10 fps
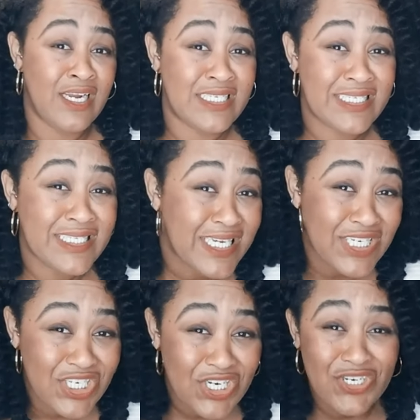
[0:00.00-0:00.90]
six
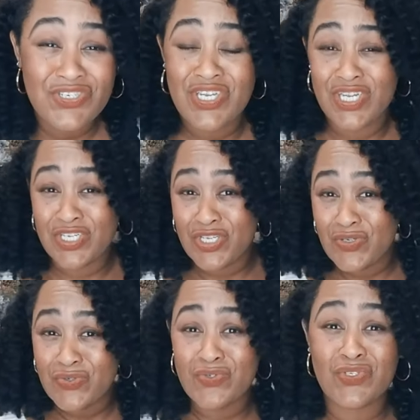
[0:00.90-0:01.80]
years and
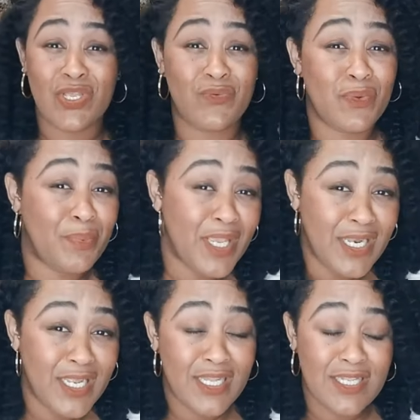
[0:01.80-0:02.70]
used and
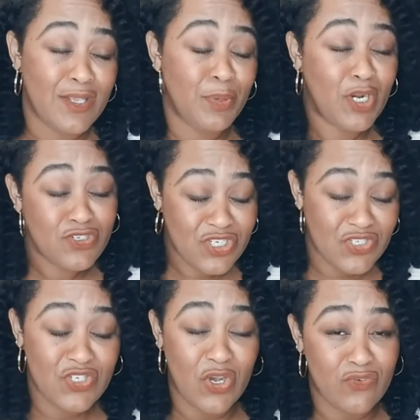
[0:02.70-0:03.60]
repeatedly purchased
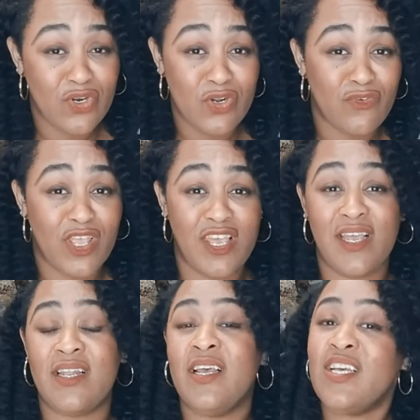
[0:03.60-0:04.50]
over and over again.
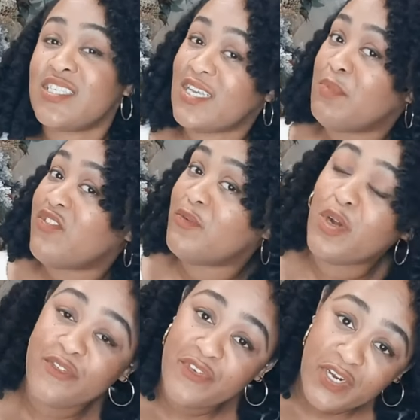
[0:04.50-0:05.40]
Some of them are
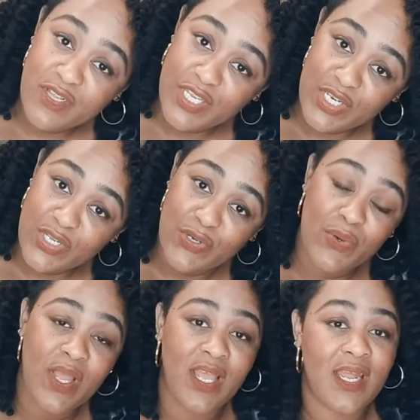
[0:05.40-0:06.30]
fairly new
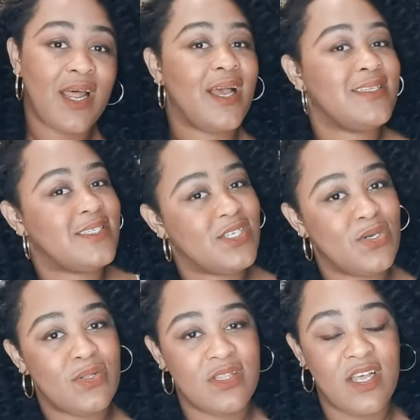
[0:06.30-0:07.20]
and I still
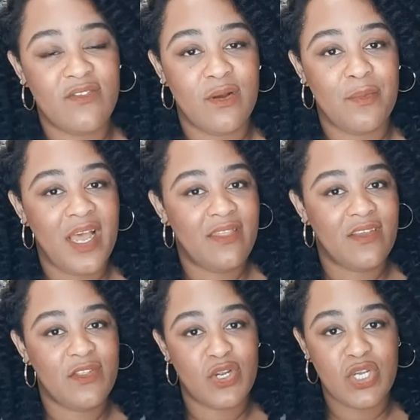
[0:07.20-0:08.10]
love them. I think they're
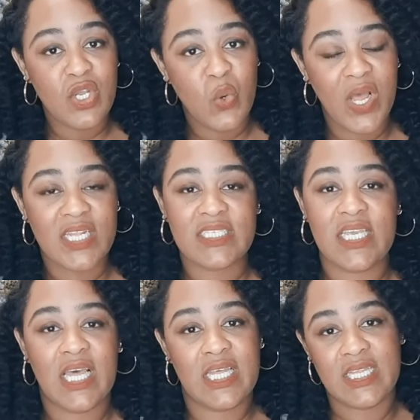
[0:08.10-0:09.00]
good quality. I
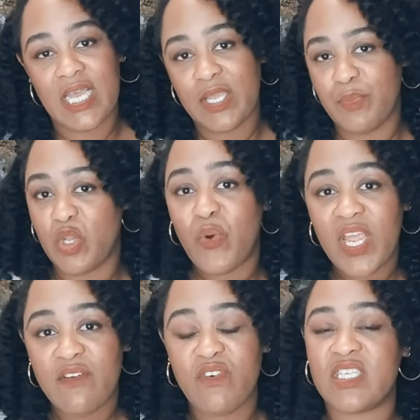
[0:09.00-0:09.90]
think they could be great
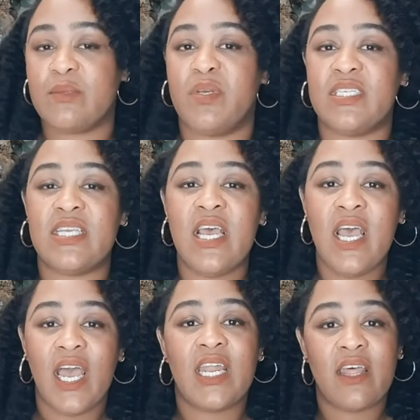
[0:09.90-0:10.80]
investments.
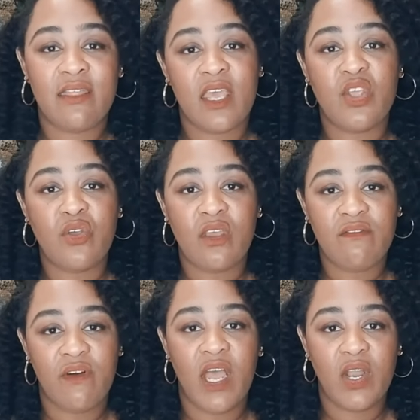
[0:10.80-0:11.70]
And I think you can
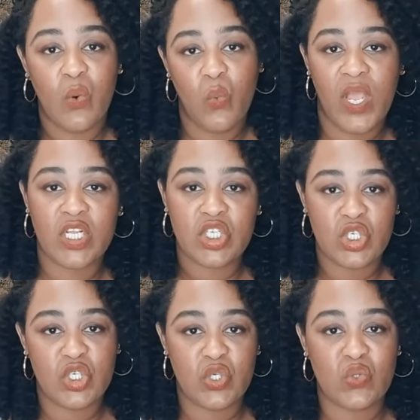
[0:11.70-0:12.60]
find a way to
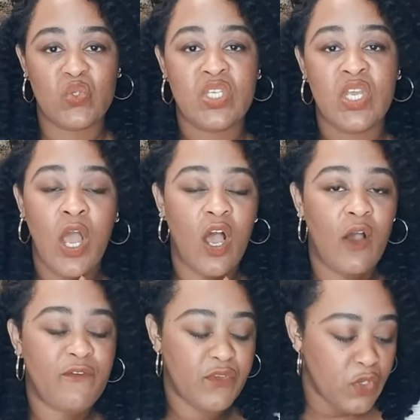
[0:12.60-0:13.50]
use a
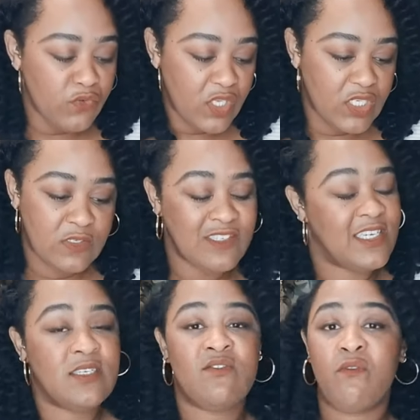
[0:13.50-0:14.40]
few of these gifts
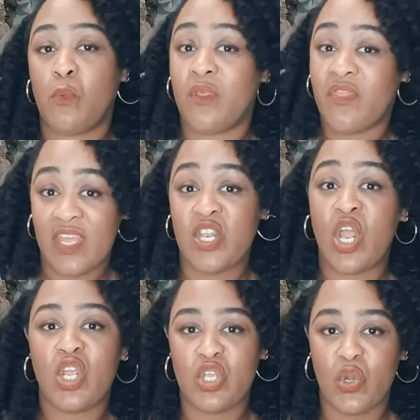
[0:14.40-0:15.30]
within
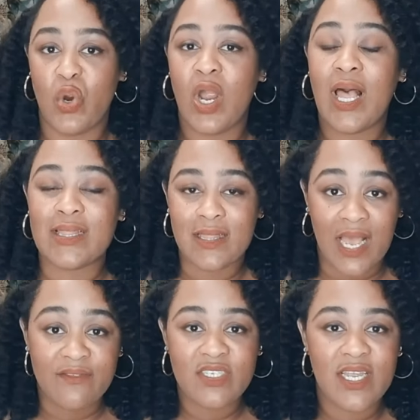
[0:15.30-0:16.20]
your
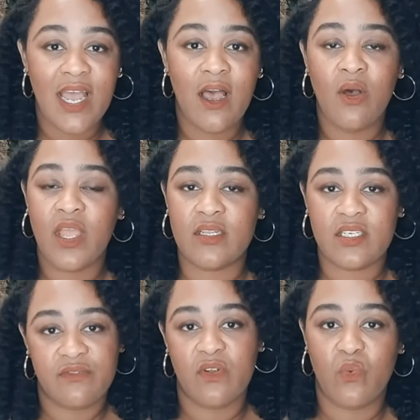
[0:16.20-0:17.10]
lifestyle in
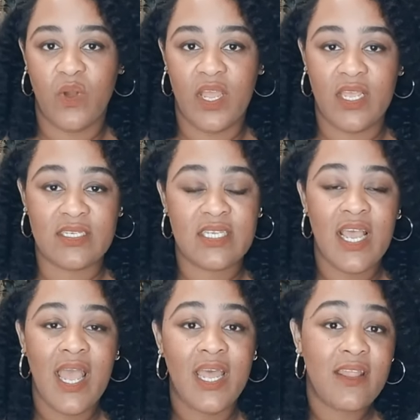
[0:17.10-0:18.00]
different ways,
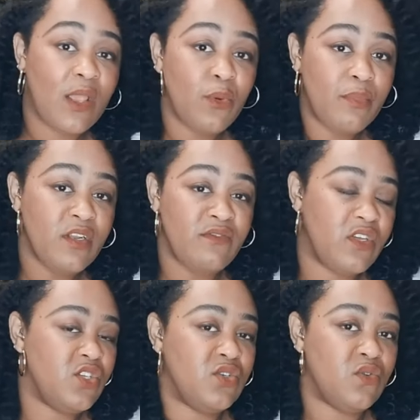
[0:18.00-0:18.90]
and they will benefit
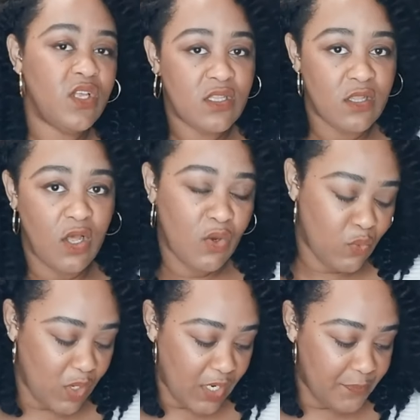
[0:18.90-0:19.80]
you in the long
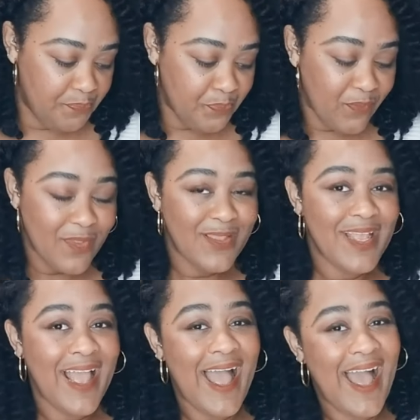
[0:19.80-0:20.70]
run.
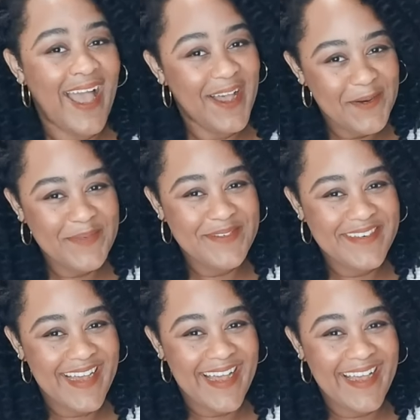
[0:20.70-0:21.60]
I hope you
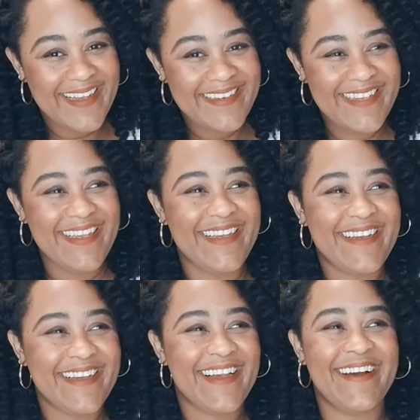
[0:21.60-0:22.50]
guys, I
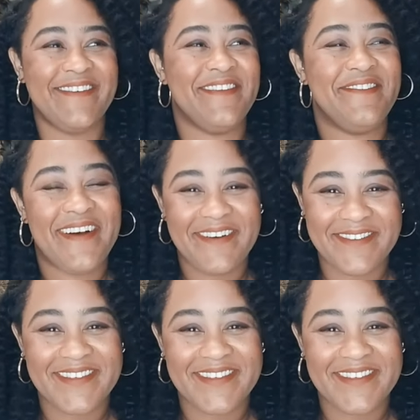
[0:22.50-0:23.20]
don't know why I was so